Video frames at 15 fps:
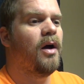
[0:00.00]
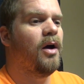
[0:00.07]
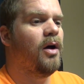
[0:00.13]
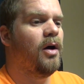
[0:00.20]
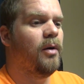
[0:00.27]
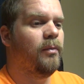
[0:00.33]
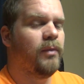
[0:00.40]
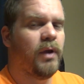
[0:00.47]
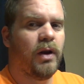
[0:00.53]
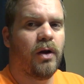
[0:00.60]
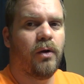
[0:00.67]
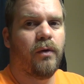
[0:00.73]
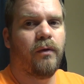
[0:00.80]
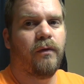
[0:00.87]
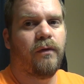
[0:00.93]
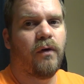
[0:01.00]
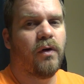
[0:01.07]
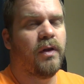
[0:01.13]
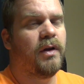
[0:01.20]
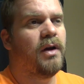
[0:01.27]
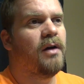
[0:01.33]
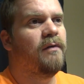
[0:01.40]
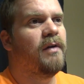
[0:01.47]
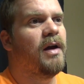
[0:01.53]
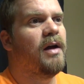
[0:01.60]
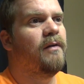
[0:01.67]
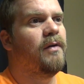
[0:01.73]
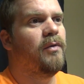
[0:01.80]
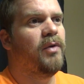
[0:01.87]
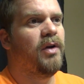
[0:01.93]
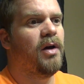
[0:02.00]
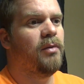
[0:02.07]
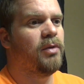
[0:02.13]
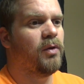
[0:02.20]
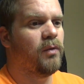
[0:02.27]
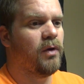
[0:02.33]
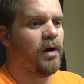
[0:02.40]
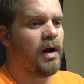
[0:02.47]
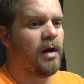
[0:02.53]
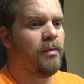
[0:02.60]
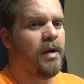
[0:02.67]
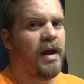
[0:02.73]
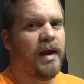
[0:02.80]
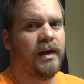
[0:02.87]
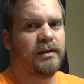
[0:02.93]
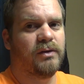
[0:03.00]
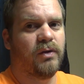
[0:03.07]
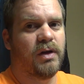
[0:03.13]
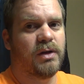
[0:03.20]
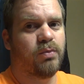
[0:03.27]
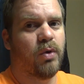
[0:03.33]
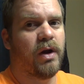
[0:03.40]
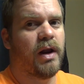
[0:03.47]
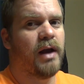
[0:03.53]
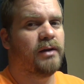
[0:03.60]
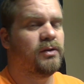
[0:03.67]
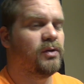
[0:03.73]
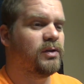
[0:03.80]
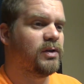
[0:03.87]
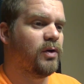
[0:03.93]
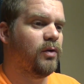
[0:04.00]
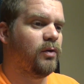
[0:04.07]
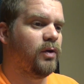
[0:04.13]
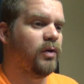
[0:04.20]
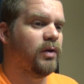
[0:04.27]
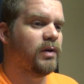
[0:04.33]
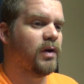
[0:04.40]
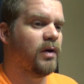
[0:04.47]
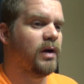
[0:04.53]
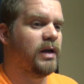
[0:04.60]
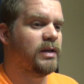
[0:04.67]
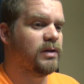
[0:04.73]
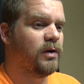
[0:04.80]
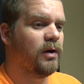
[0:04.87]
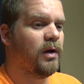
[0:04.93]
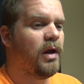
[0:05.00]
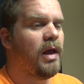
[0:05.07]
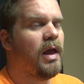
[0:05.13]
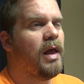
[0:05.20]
For the dump valve, it would dump the rear airbags on that spread axle so you could turn easier.